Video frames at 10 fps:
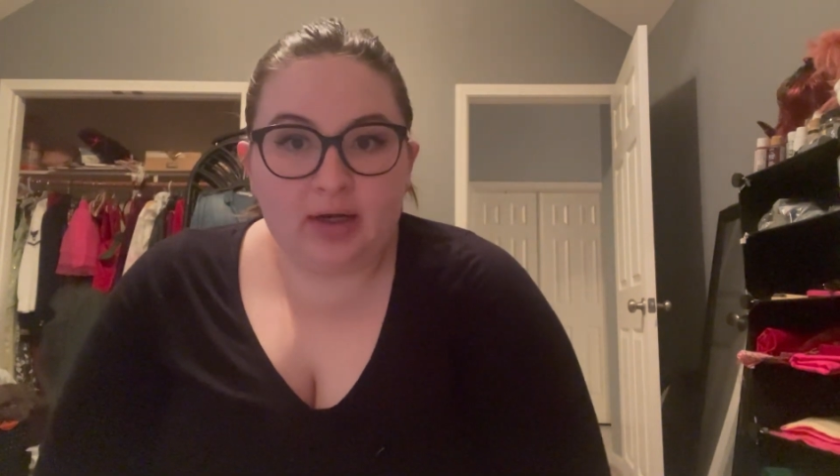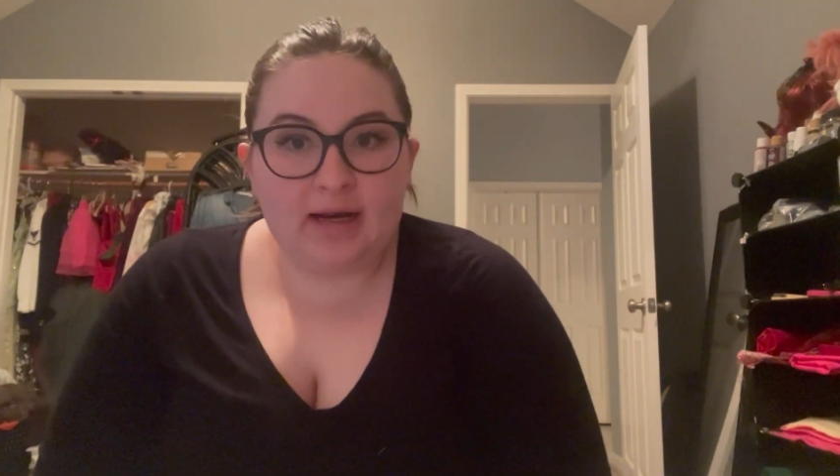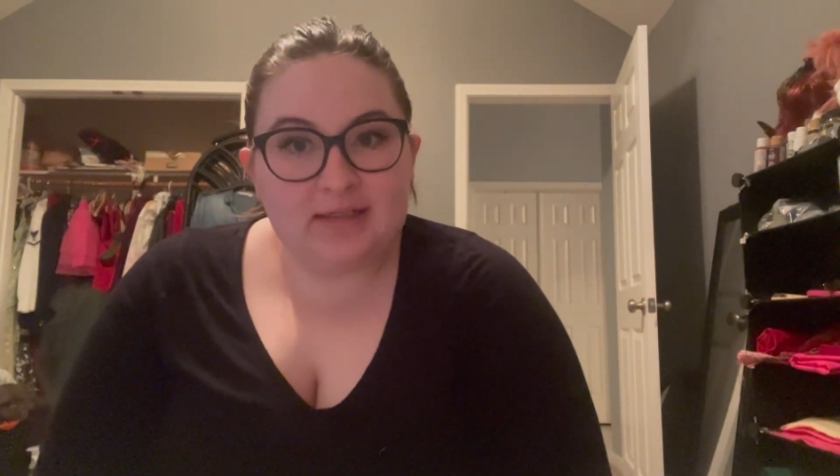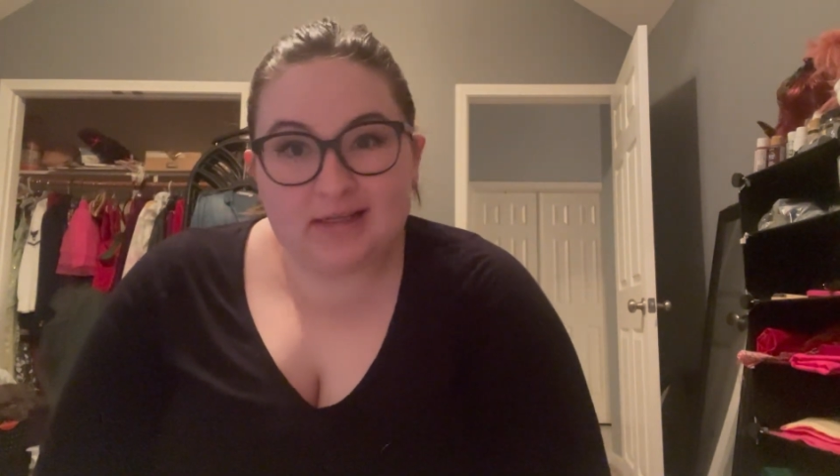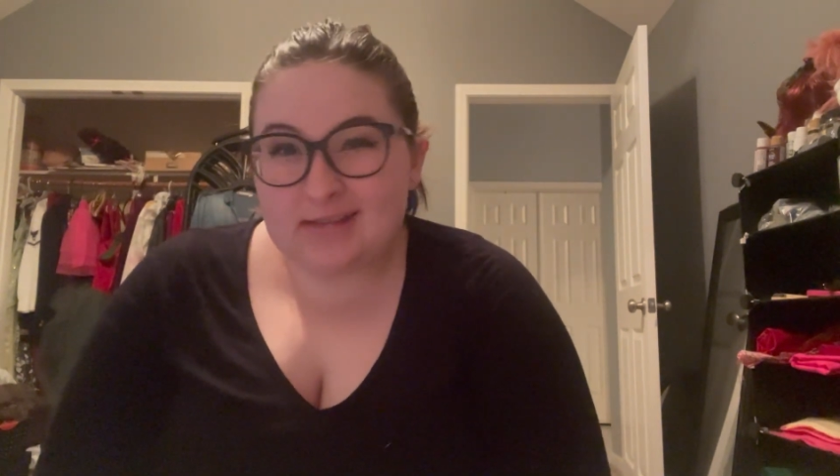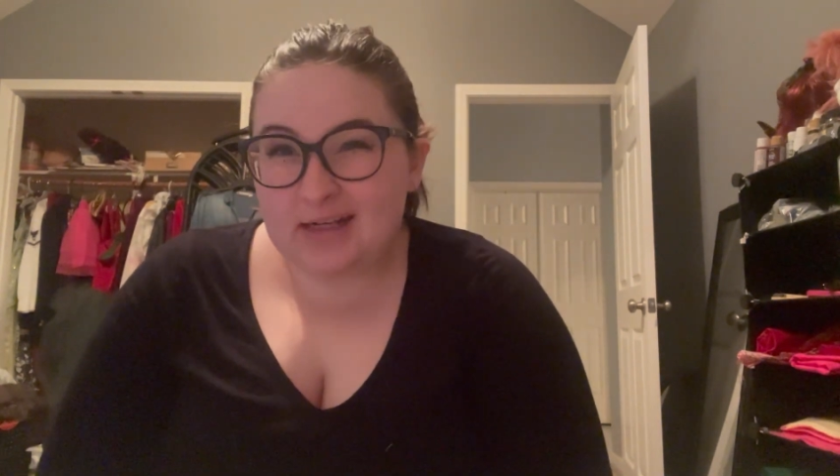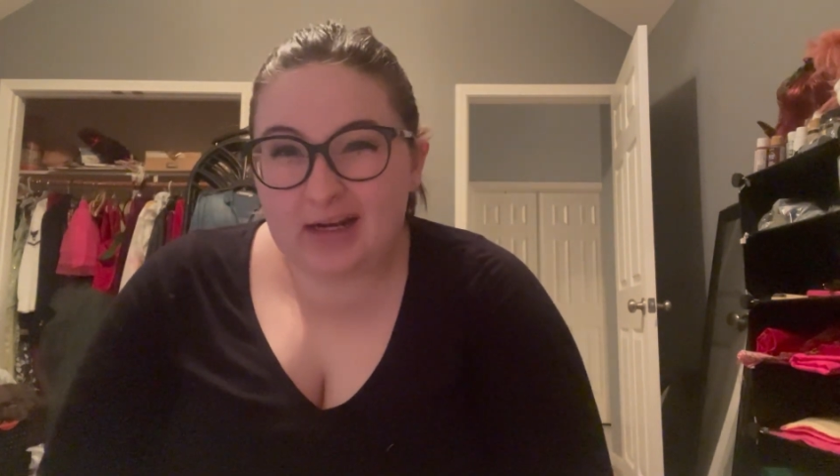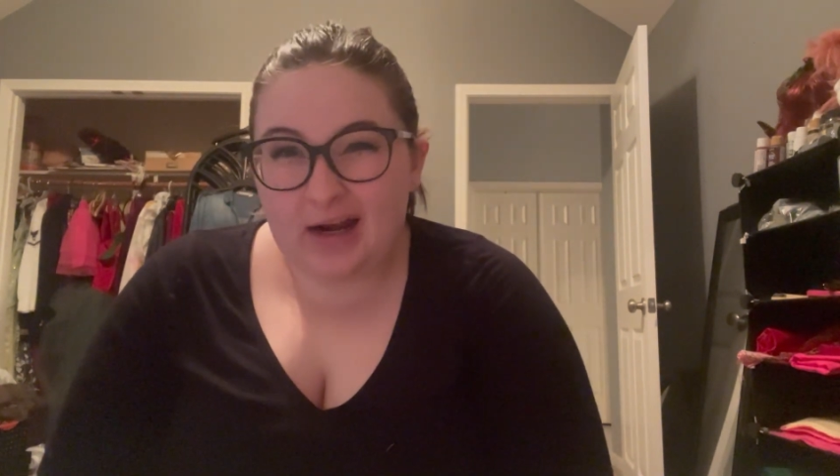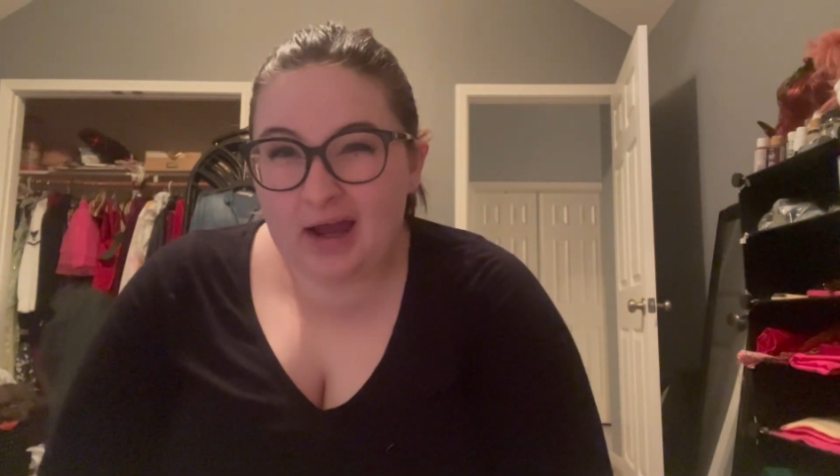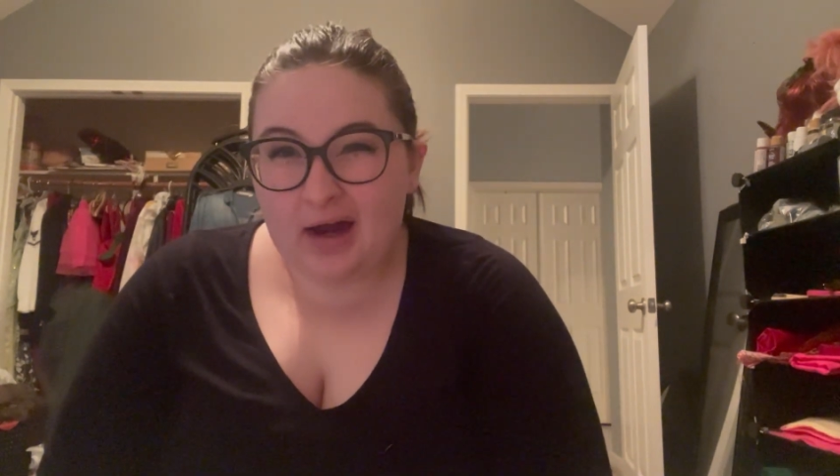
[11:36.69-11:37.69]
kind of dusted
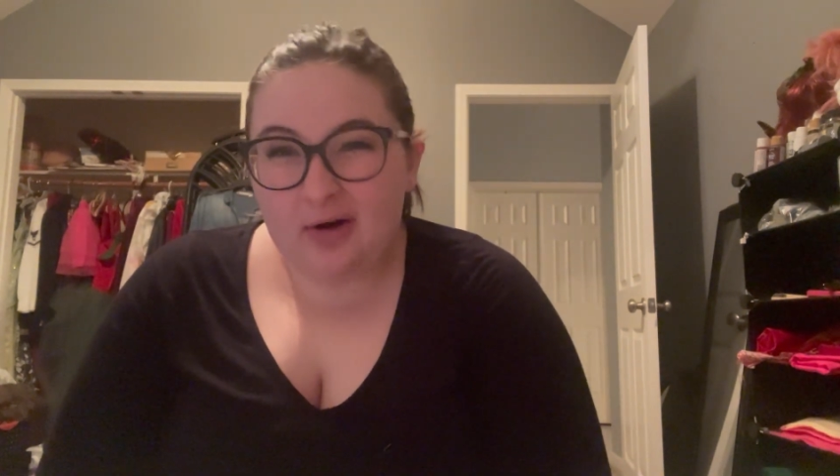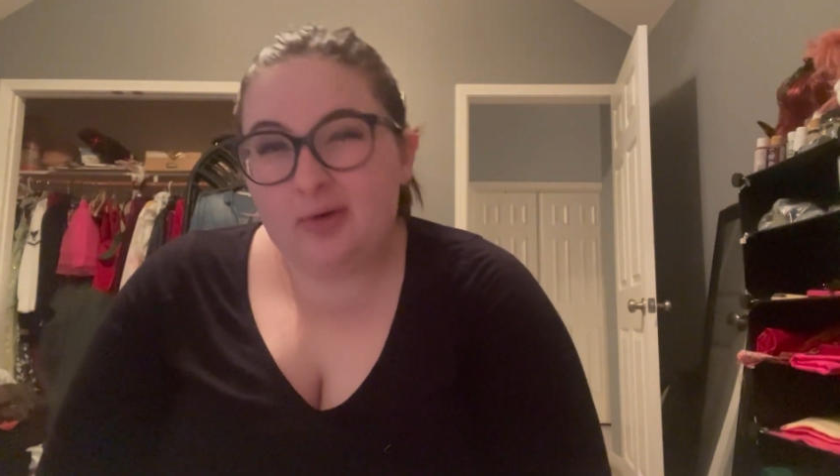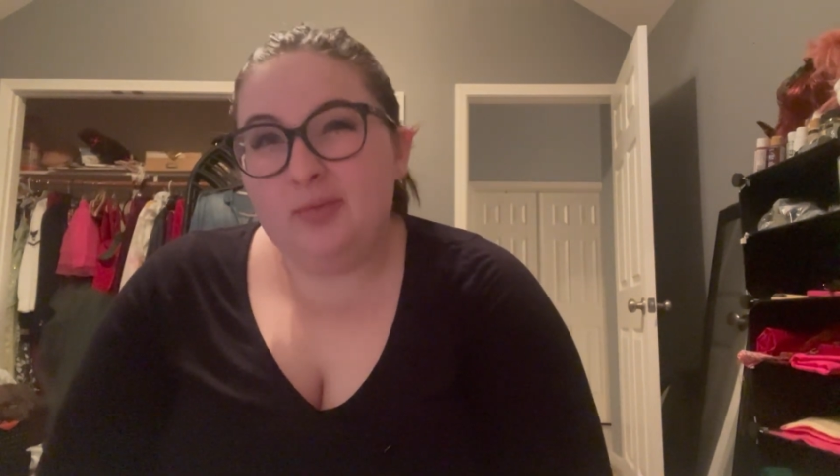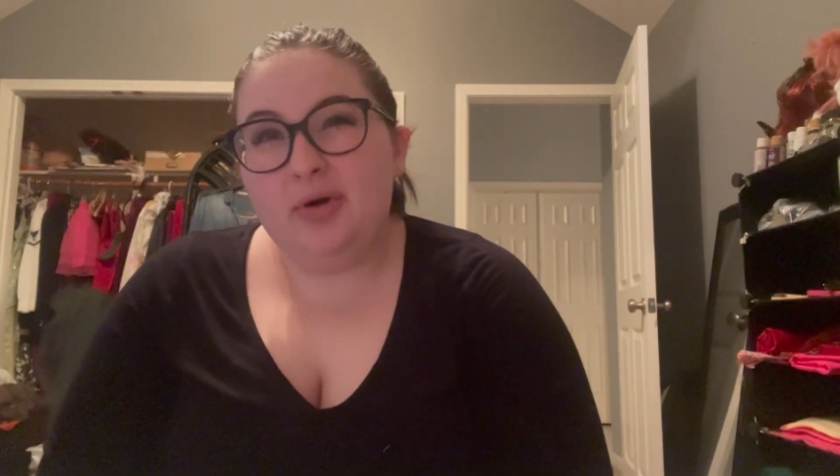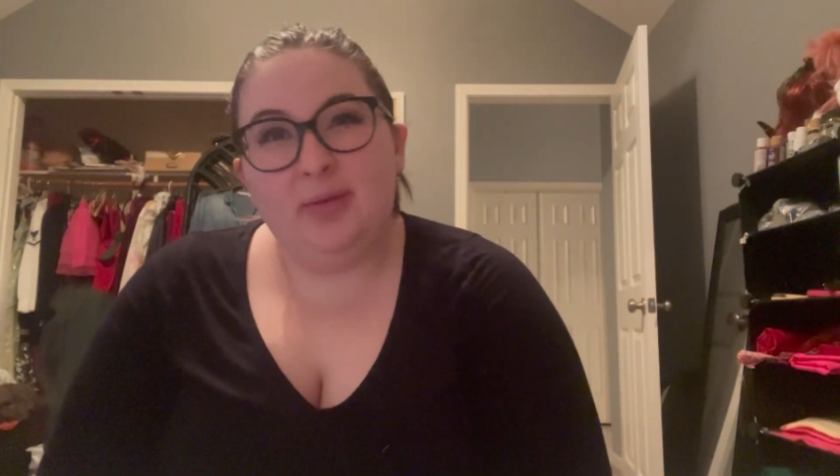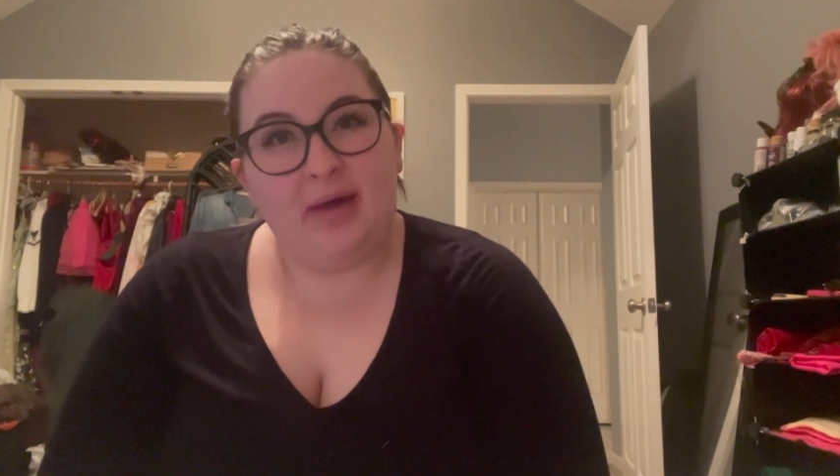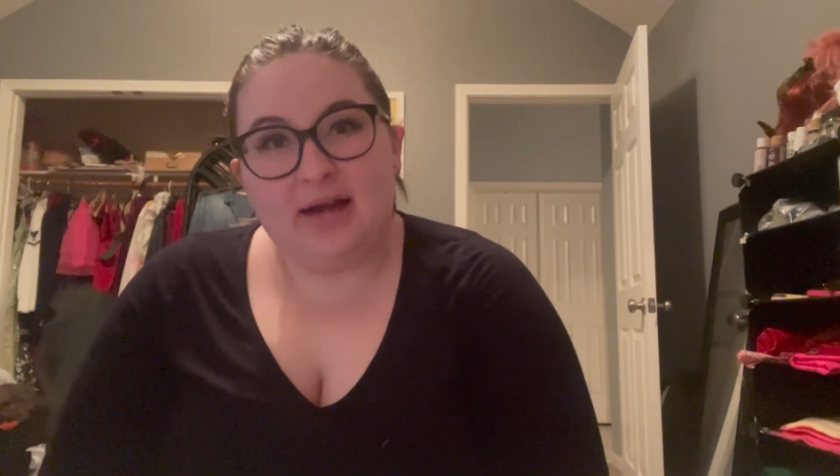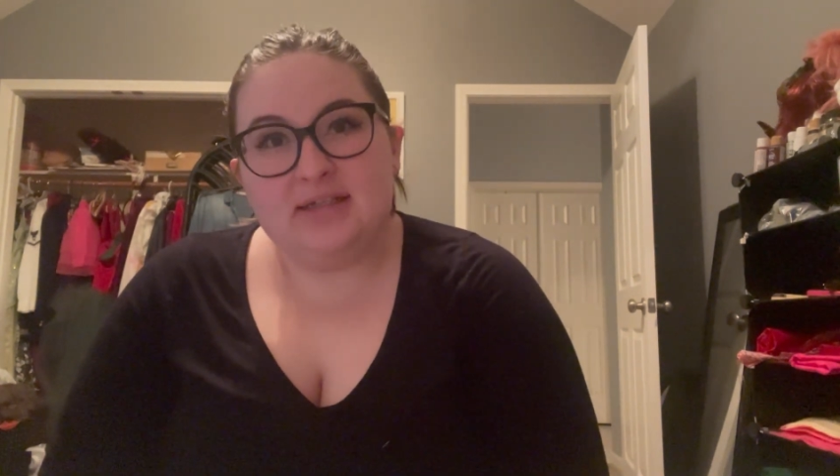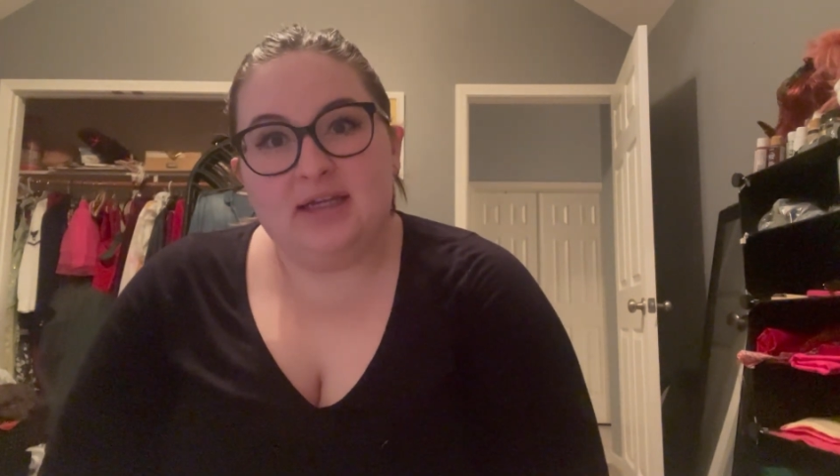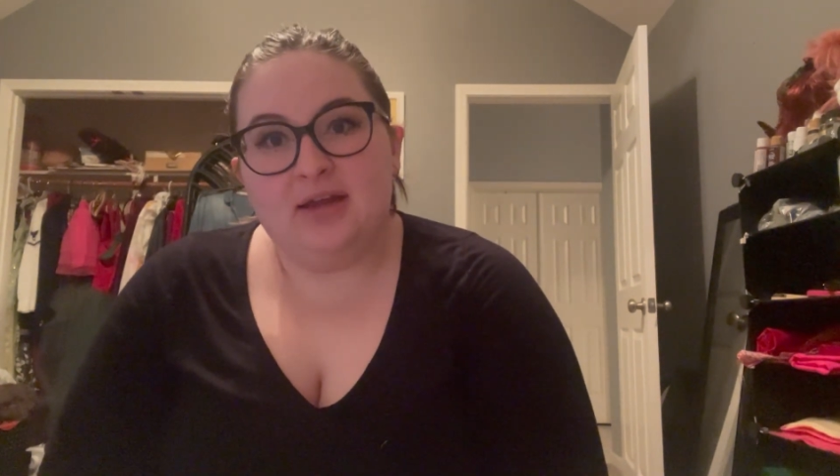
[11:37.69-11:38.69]
it out, put it back
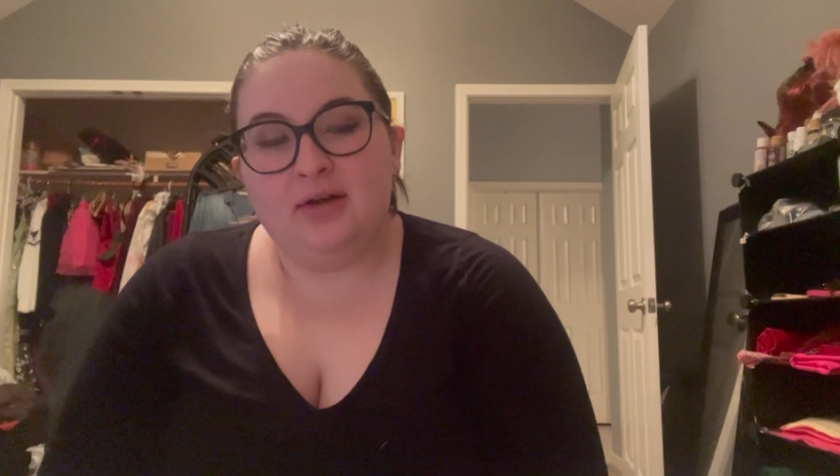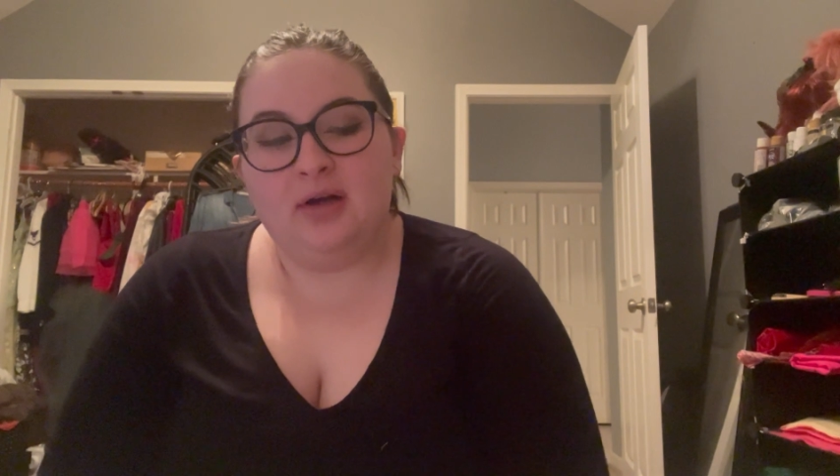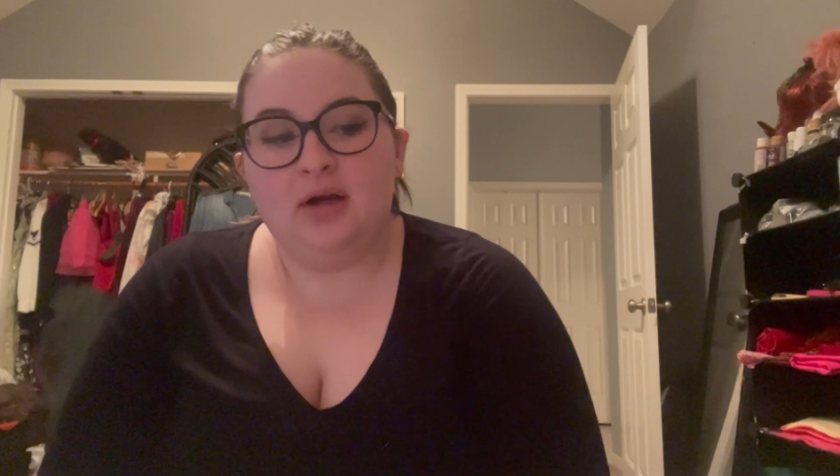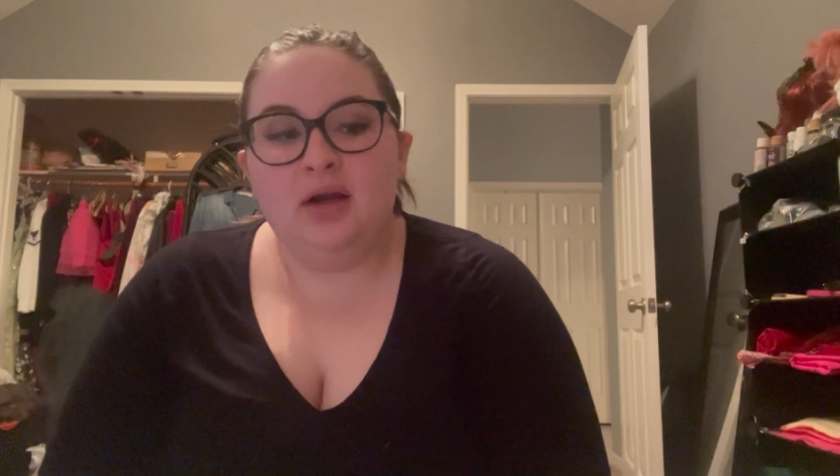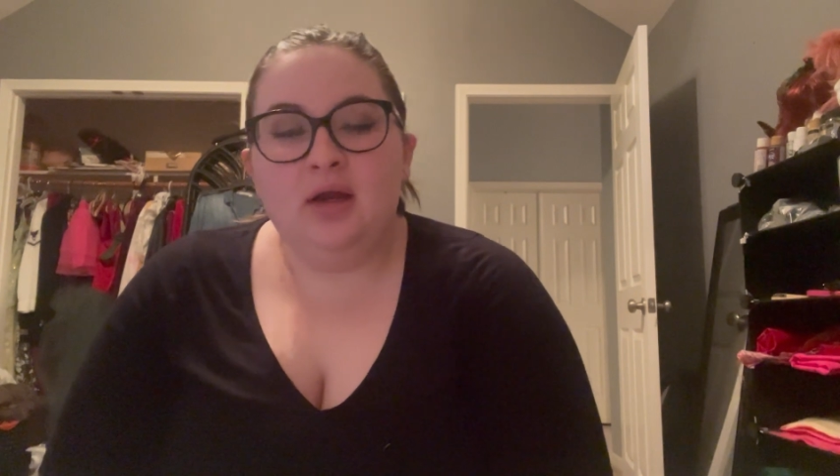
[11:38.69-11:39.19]
together,